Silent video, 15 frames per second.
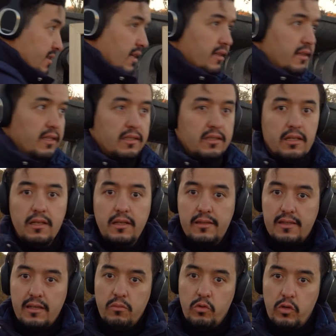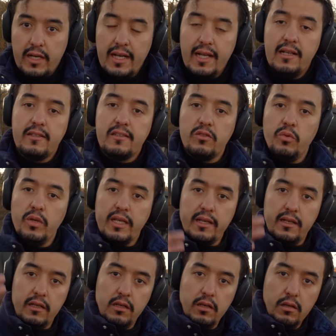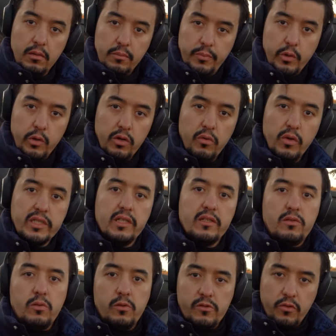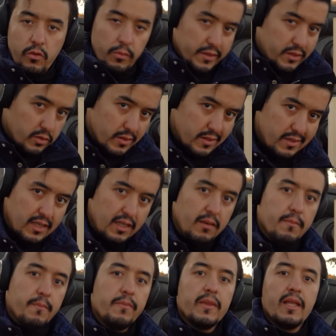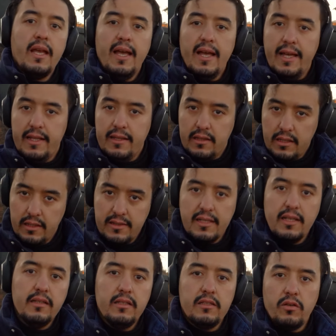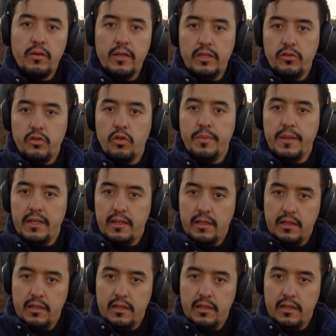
send it somewhere else, so we can boil water, transform it to steam, and send it on a turbine